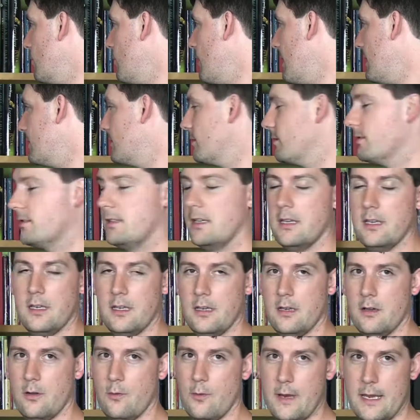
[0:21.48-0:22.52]
Quest,
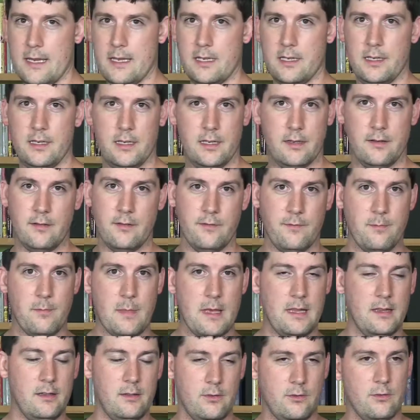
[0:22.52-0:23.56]
Awakening of
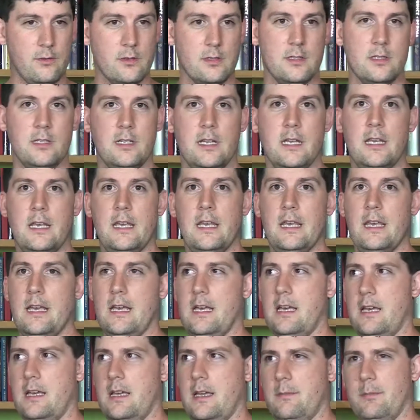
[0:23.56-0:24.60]
Melior.
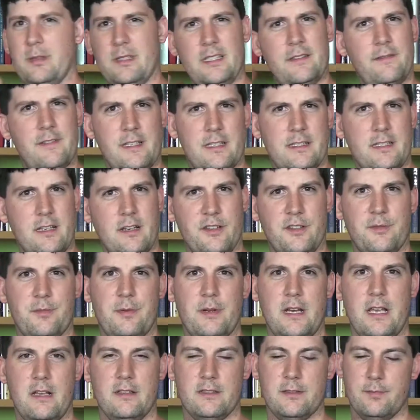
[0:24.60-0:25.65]
I believe that's how it's
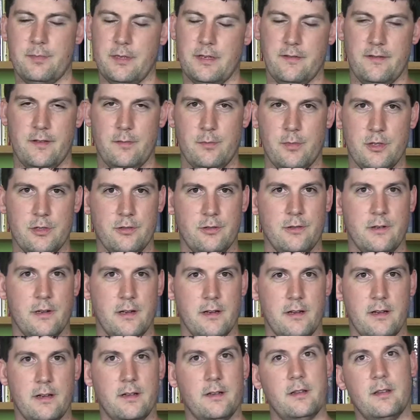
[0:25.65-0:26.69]
pronounced, but if I'm butchering
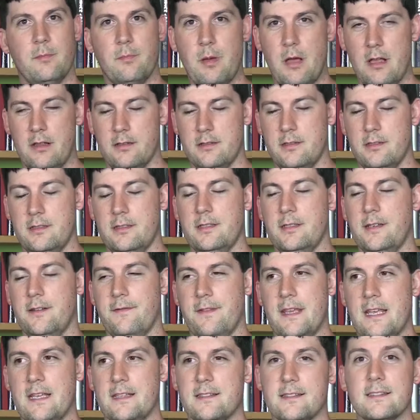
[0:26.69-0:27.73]
it, apologies in
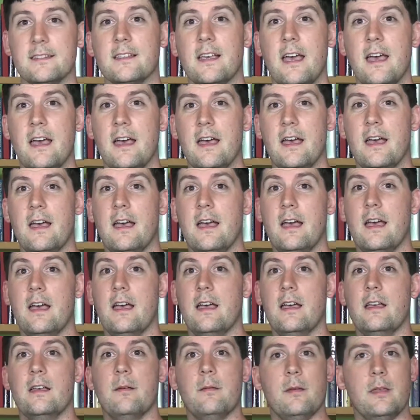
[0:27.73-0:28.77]
advance.
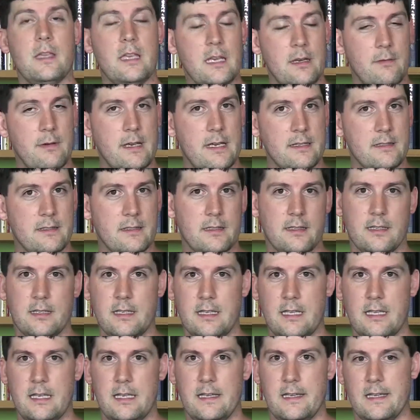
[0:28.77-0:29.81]
Anyways,
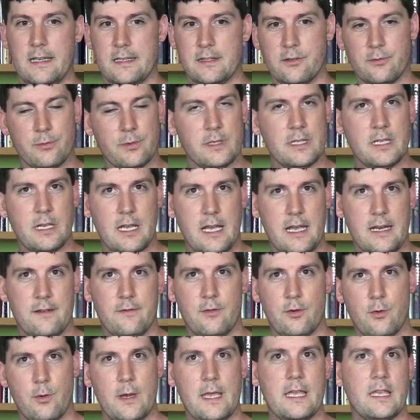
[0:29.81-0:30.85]
it's a really kind
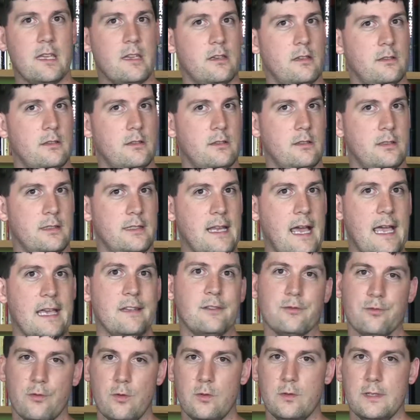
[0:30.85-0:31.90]
of quick
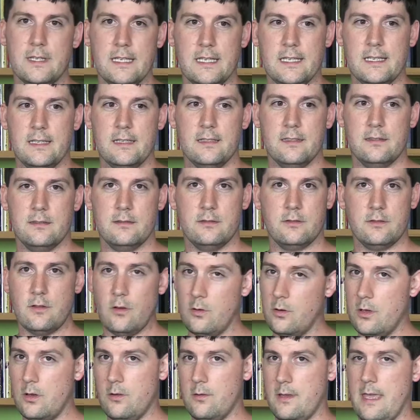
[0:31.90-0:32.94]
dice rolling
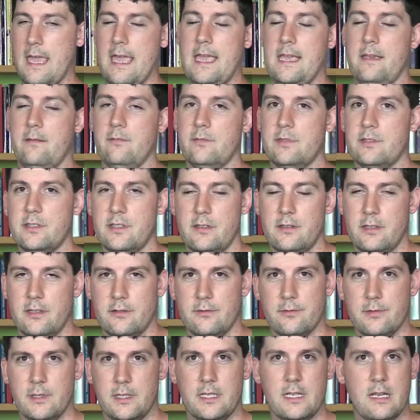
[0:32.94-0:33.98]
solo game, so
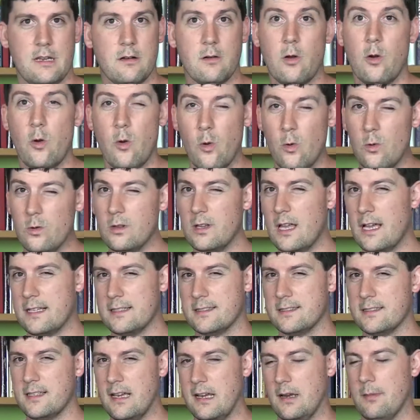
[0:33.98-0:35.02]
there's really not a whole
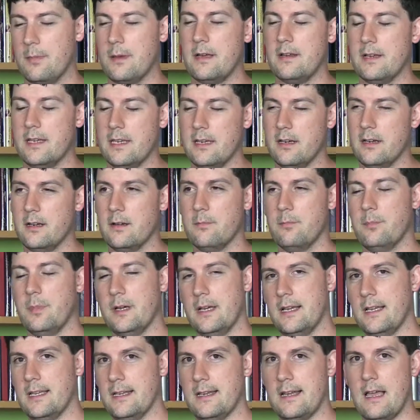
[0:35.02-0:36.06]
lot to talk about here,
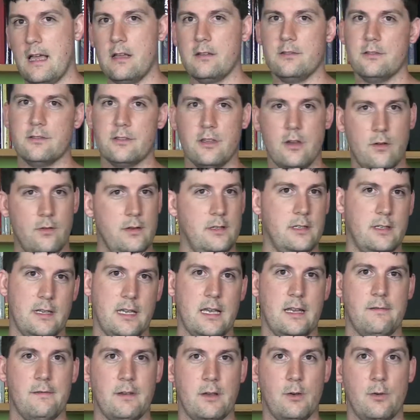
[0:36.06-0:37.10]
but I'll just go into
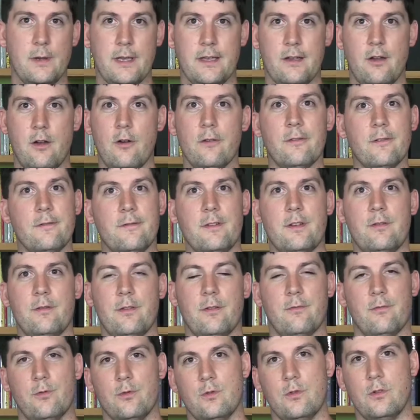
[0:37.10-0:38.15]
kind of a quick overview of
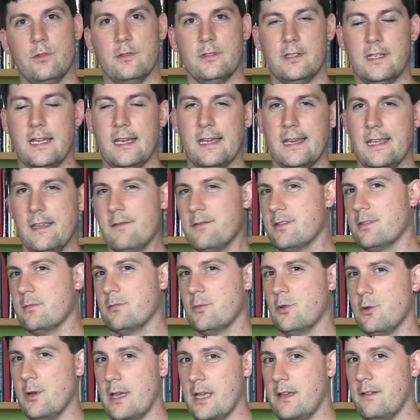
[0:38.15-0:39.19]
the rules and then give
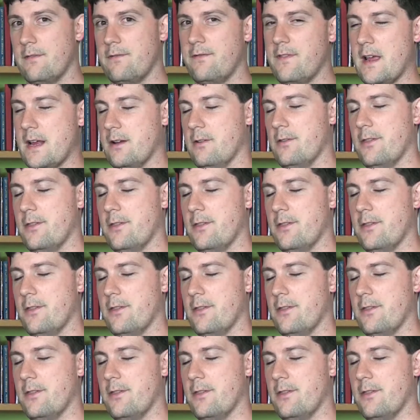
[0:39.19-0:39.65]
some quick final